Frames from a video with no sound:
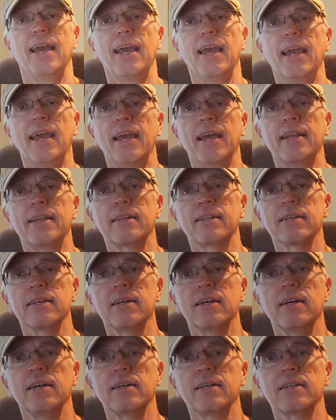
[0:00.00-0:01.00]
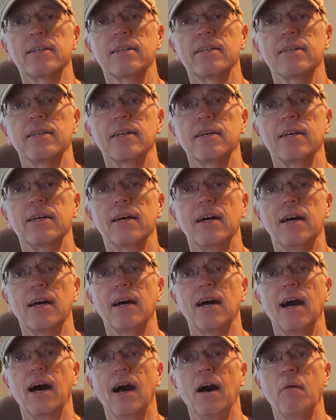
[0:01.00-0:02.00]
And
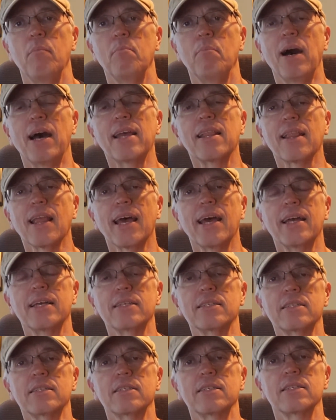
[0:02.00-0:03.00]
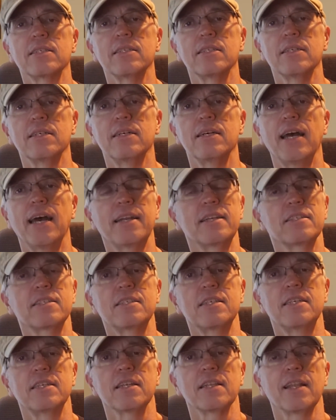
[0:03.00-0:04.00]
my legs hadn't
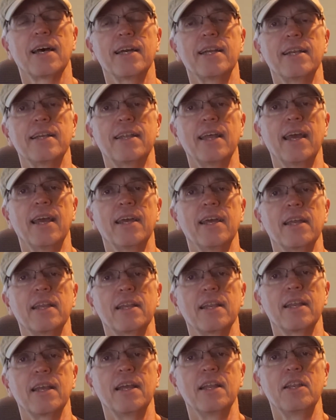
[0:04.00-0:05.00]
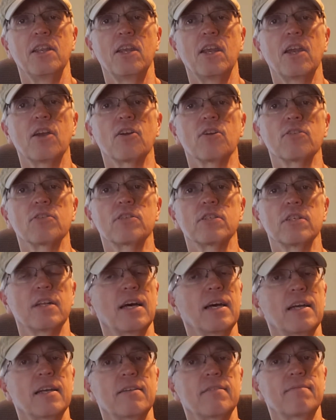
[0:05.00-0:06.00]
seen the light of day in years, and
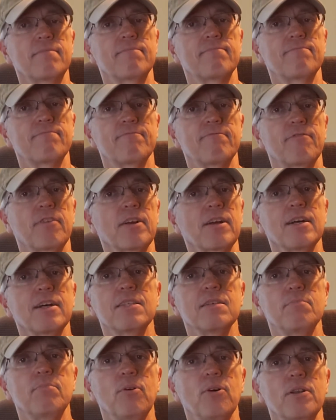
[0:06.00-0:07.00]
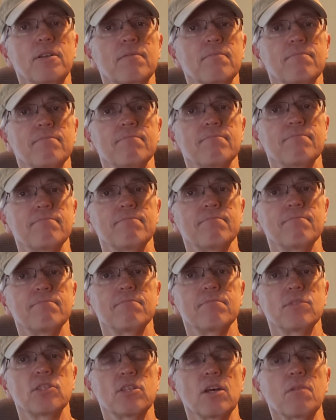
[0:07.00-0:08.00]
I forgot to put
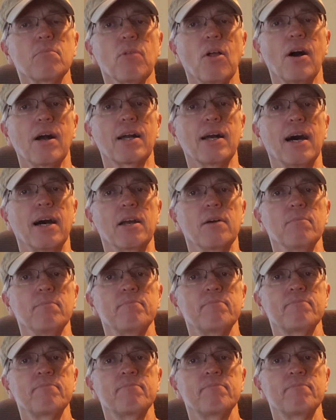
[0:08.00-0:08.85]
sunblock on them.